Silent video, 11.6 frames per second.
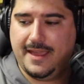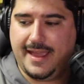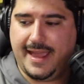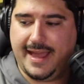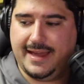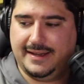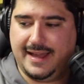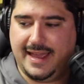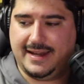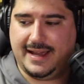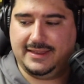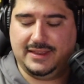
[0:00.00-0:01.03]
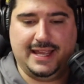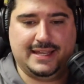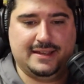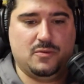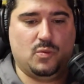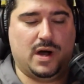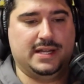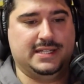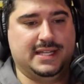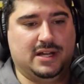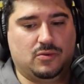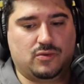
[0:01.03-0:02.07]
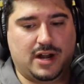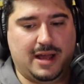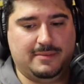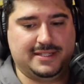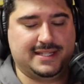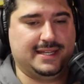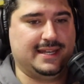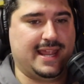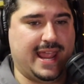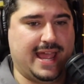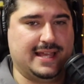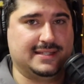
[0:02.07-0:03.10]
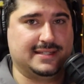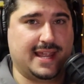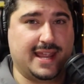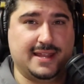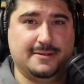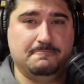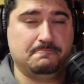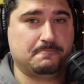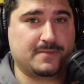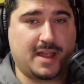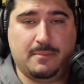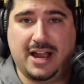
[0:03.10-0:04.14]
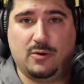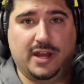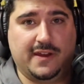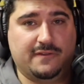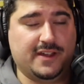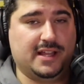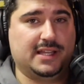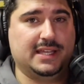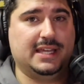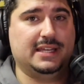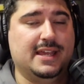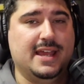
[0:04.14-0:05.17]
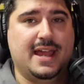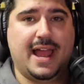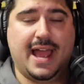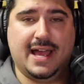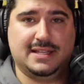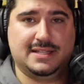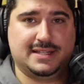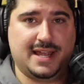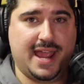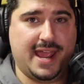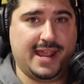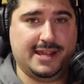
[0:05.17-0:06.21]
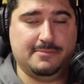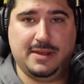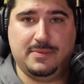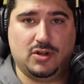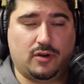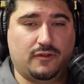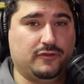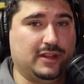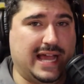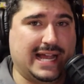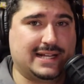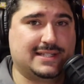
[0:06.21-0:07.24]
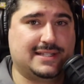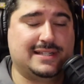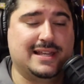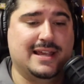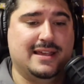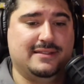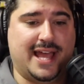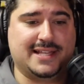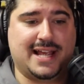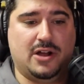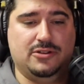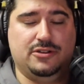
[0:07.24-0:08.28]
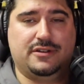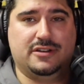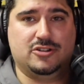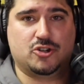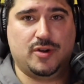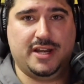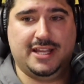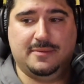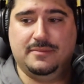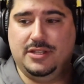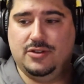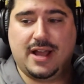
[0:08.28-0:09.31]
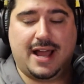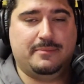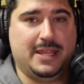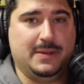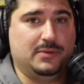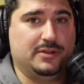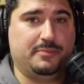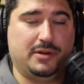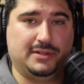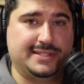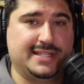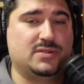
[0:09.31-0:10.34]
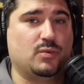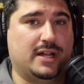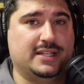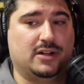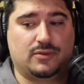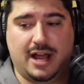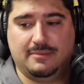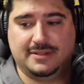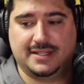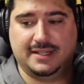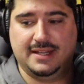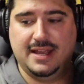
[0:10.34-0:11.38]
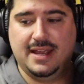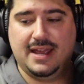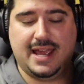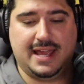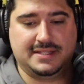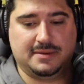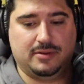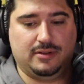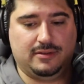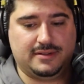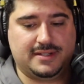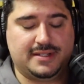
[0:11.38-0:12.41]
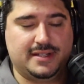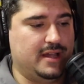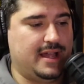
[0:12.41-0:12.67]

And I like Wan'Dale Robinson as a bye week fill-in, as a PPR flex. That's how you can treat him. You got people with pulses. Wan'Dale Robinson has a pulse.